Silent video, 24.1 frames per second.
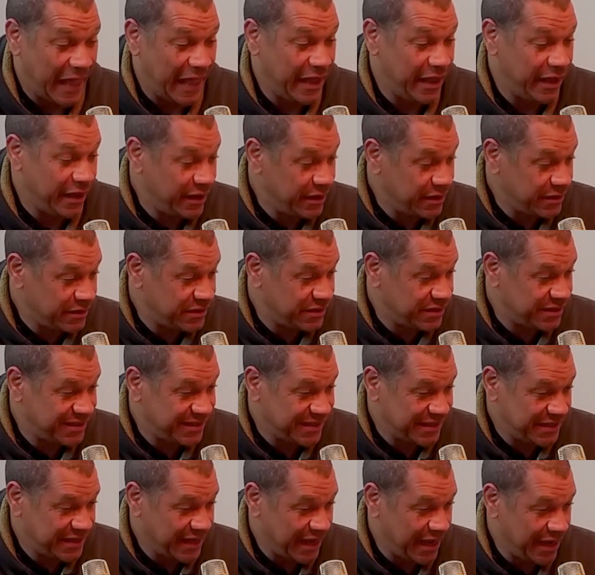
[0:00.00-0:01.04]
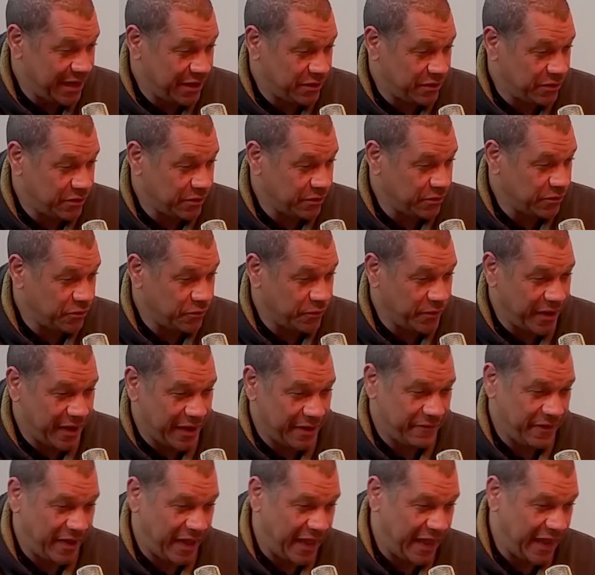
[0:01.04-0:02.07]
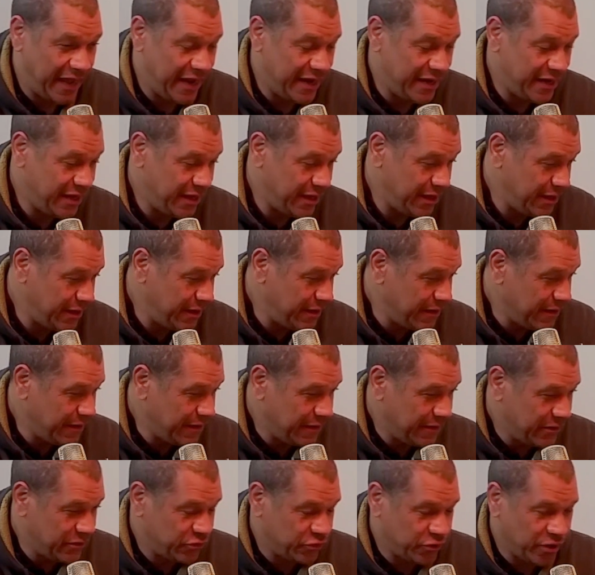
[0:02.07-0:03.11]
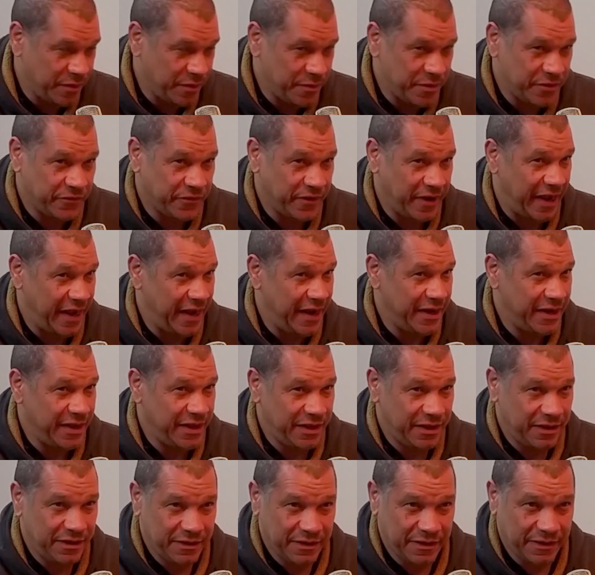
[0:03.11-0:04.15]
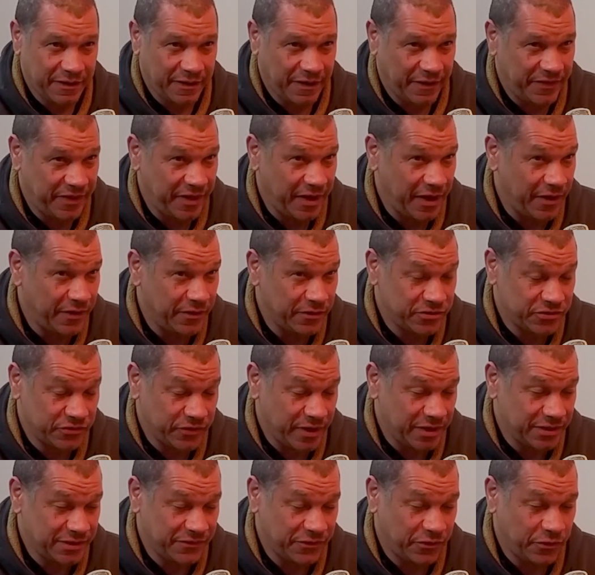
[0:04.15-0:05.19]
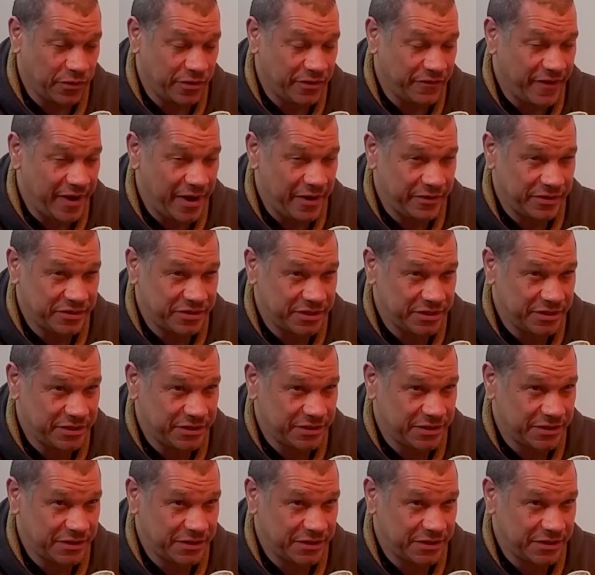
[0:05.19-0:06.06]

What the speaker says: And to date, do we have any treatment for any of the other strands of coronaviruses?